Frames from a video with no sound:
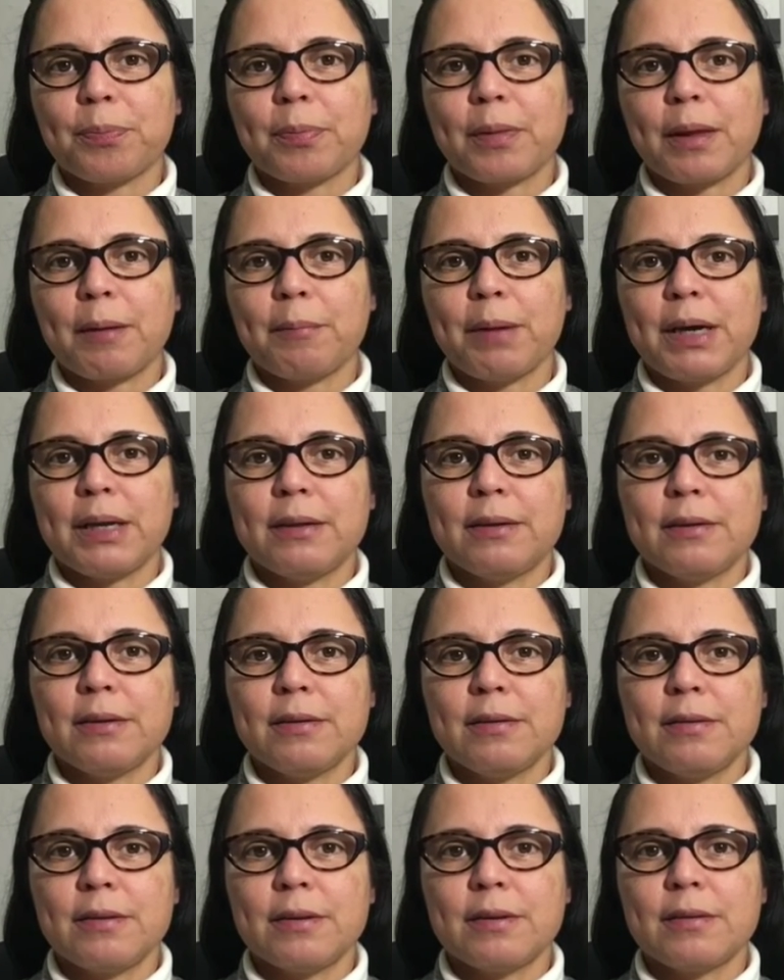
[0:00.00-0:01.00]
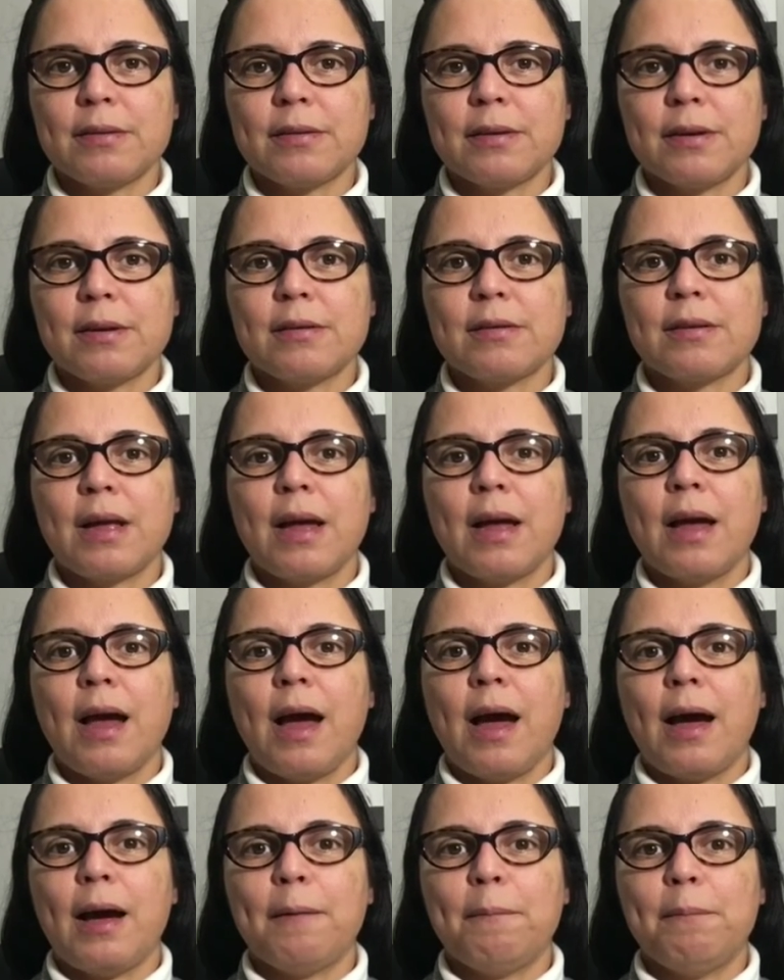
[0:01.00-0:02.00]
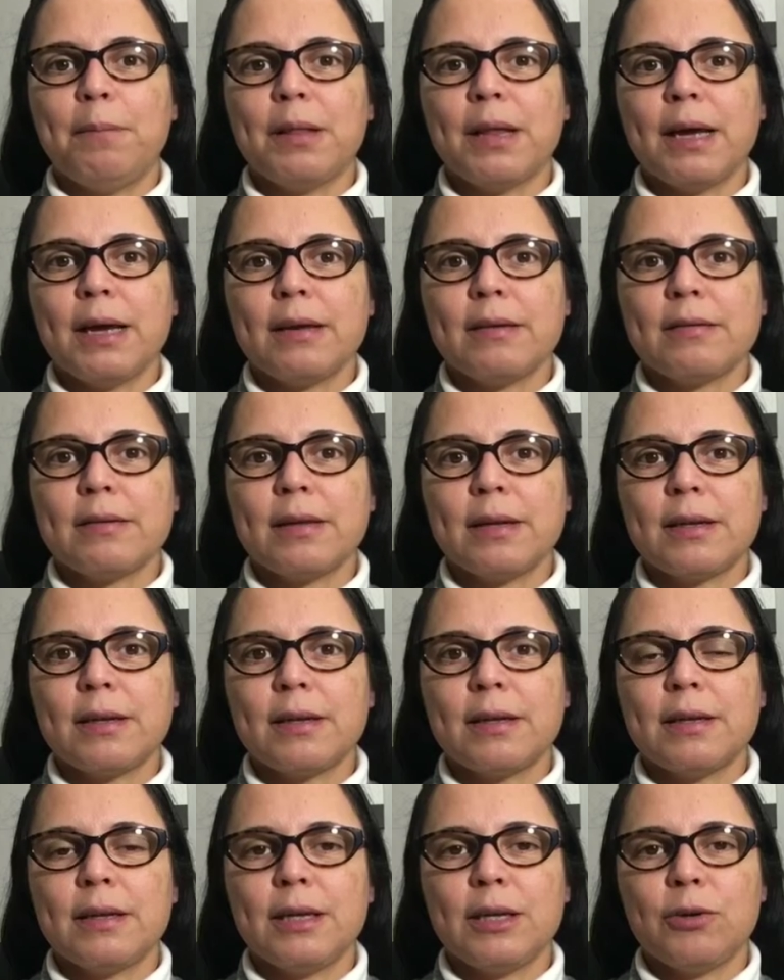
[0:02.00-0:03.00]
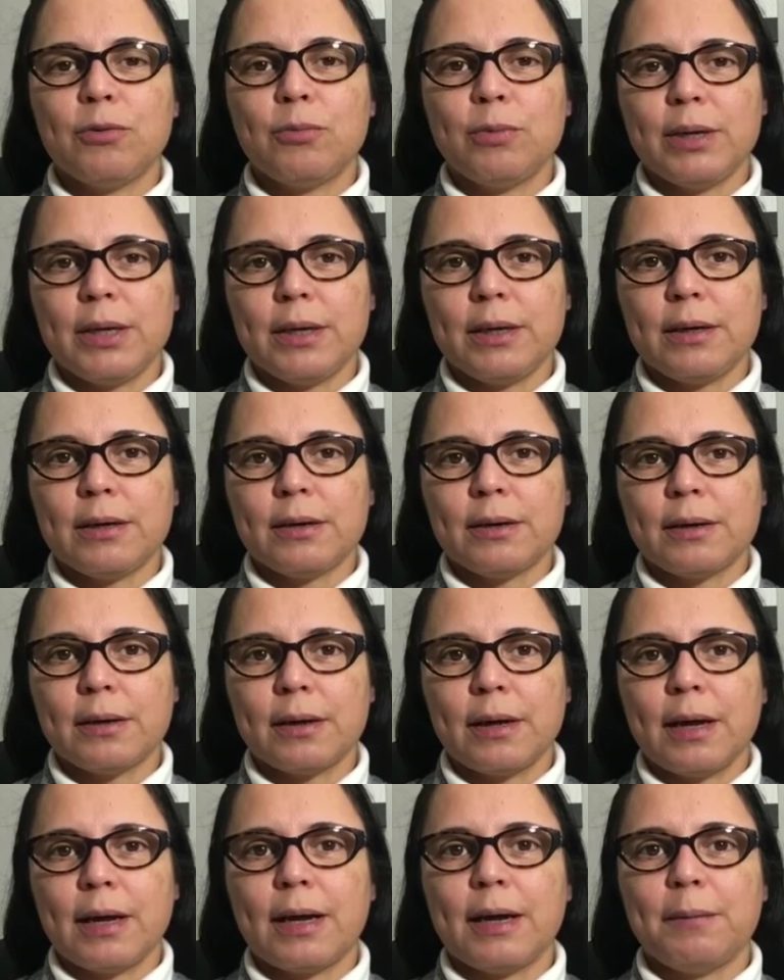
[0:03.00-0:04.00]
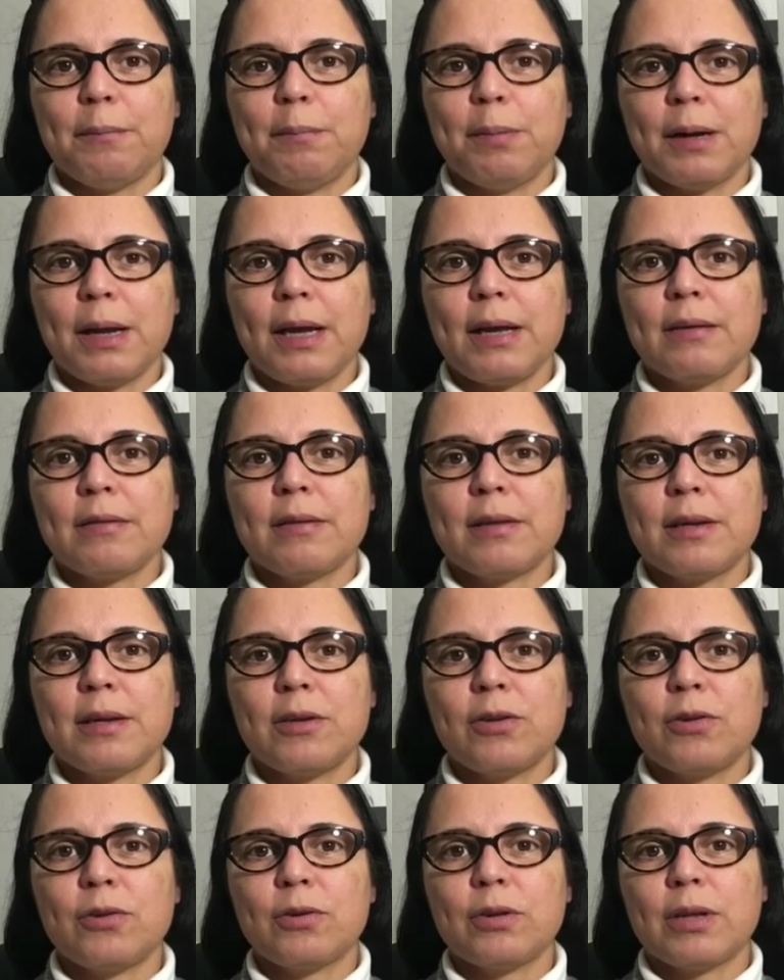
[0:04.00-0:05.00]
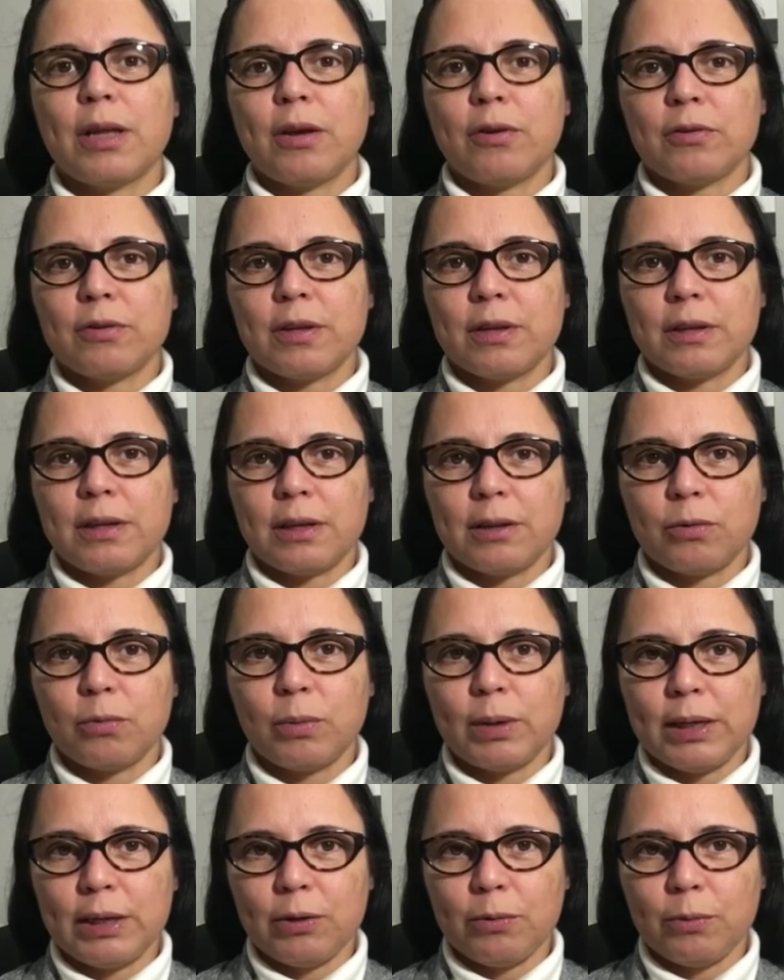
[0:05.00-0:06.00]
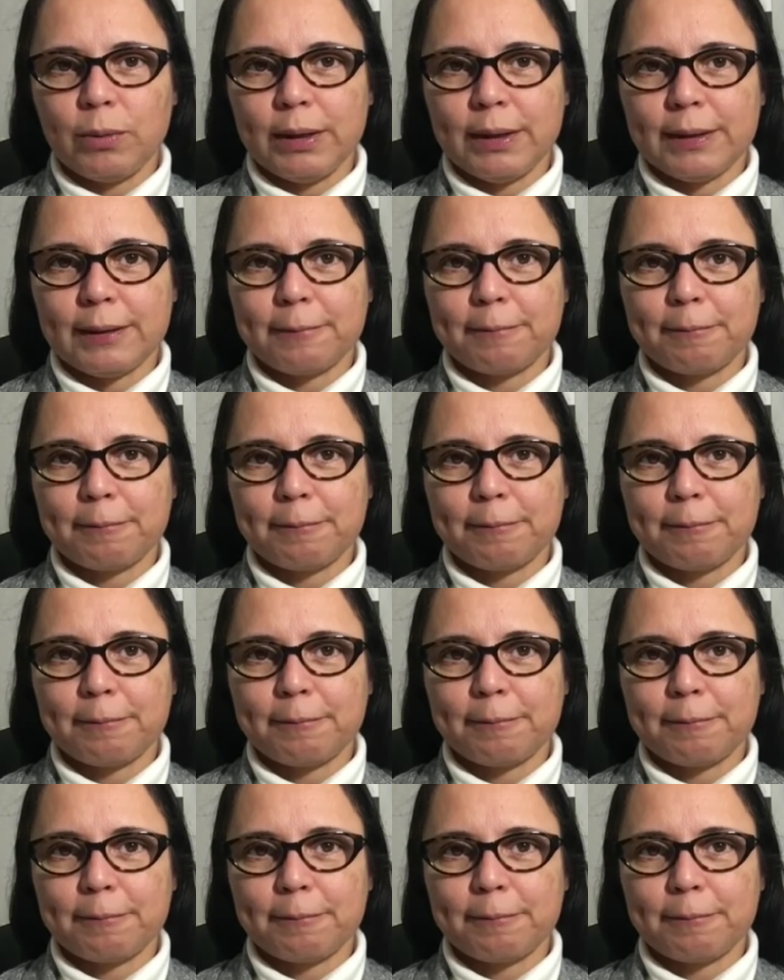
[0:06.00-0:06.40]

my dear sisters, a blessed new year, a blessed 2021.